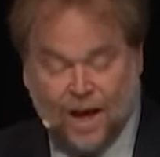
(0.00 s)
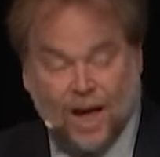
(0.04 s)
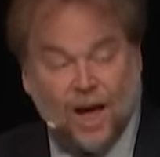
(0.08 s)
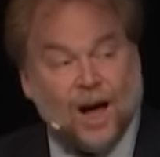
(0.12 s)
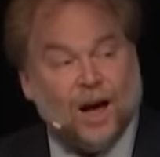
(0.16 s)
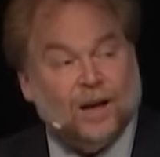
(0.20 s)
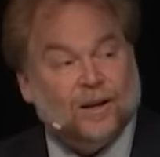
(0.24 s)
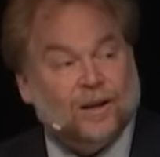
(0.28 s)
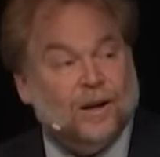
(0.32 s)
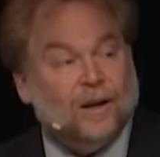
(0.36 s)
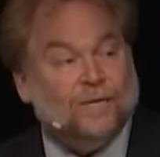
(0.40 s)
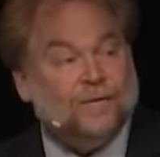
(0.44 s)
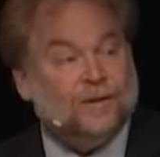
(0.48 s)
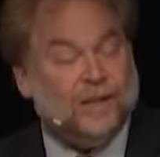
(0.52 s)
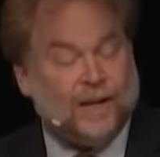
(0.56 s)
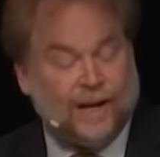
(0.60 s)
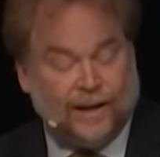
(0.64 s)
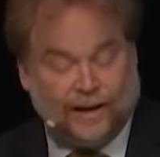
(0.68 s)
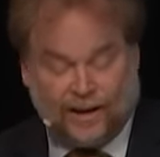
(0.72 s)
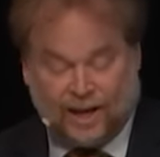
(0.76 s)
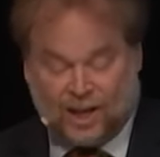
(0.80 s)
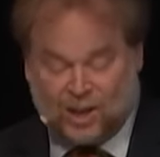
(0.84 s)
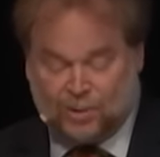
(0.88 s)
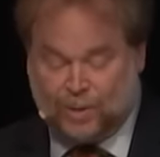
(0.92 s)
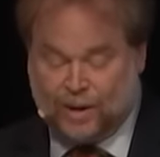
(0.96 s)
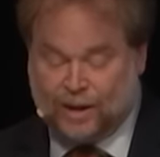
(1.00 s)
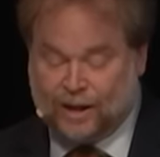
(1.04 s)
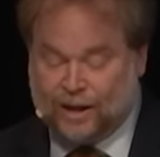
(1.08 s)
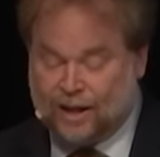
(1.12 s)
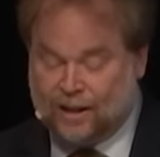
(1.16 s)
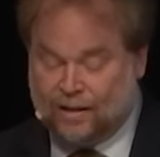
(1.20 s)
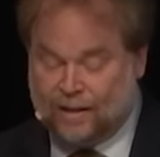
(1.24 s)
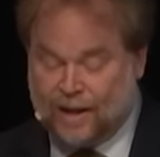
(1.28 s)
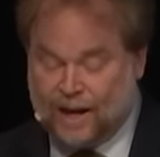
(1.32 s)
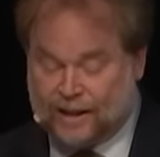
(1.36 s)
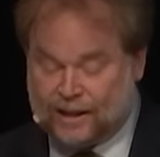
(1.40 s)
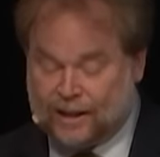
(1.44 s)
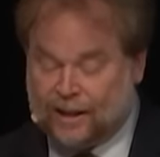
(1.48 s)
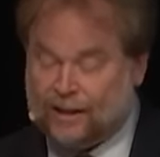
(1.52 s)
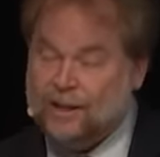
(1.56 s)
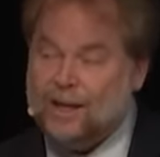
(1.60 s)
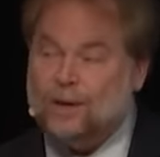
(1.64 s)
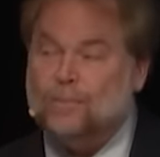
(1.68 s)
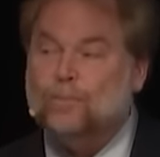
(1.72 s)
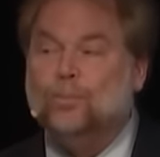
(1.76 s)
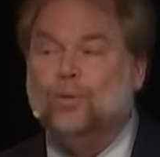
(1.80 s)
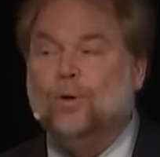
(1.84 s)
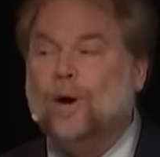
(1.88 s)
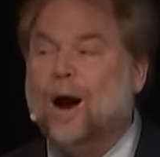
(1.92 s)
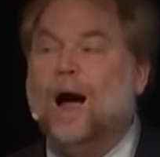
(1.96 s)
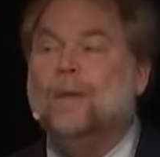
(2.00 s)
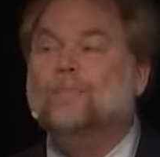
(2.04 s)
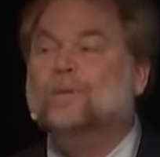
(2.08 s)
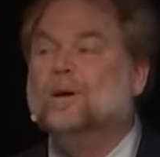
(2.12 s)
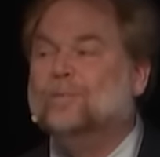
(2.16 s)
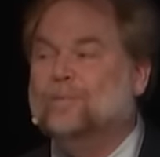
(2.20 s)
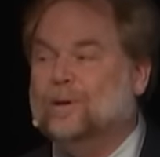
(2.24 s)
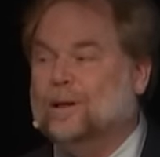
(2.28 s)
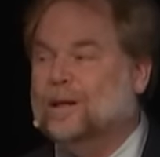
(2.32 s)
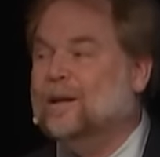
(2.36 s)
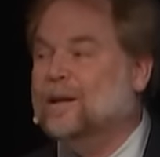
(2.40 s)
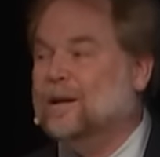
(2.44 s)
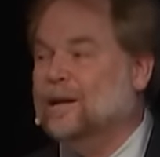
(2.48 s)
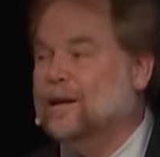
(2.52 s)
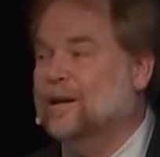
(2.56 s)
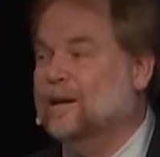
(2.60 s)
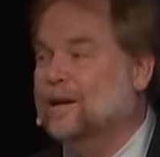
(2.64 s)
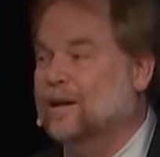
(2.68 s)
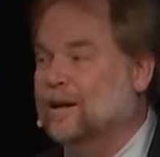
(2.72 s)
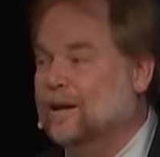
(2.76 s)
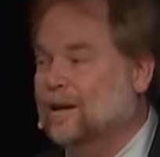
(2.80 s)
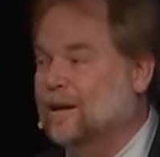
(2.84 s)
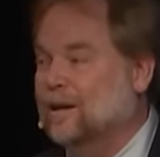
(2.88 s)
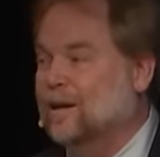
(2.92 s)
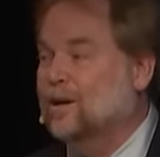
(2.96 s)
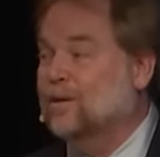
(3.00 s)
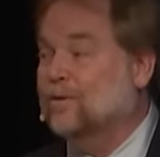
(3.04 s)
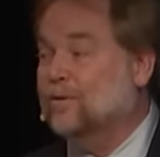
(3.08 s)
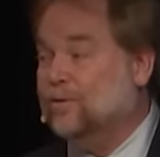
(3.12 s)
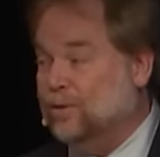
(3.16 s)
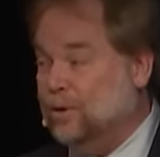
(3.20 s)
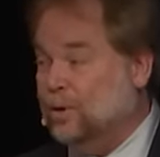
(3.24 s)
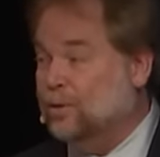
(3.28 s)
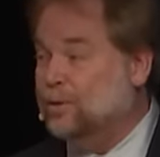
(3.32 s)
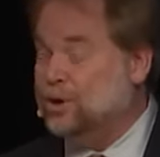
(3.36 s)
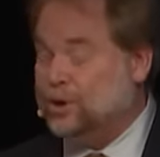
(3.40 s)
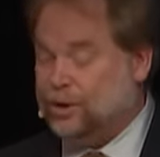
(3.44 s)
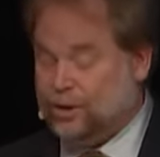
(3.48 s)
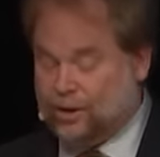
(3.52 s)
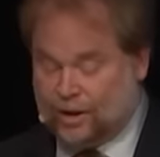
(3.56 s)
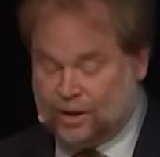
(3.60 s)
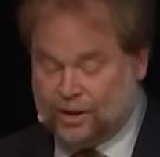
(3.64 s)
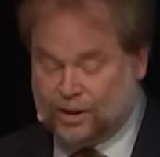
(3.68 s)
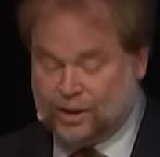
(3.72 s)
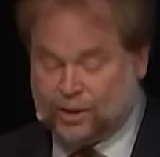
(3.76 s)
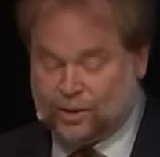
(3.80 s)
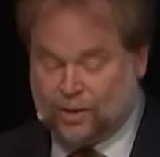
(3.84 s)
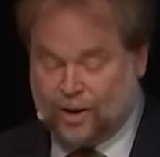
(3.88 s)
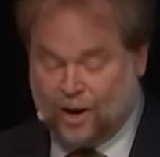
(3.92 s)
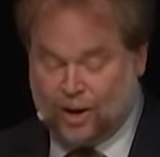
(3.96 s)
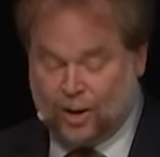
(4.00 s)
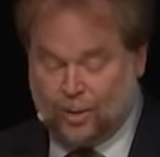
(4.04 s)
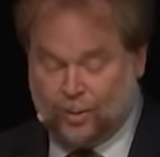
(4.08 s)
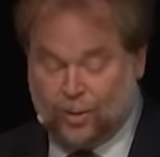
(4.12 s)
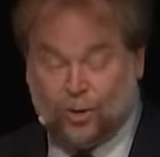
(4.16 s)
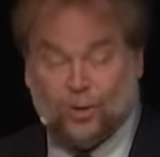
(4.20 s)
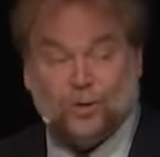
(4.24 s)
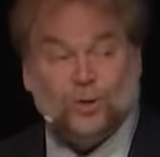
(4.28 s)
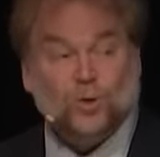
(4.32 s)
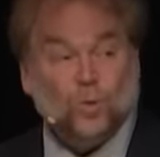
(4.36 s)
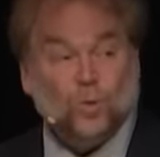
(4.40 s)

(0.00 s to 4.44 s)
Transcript: Enough data has been collected that probably future astronomers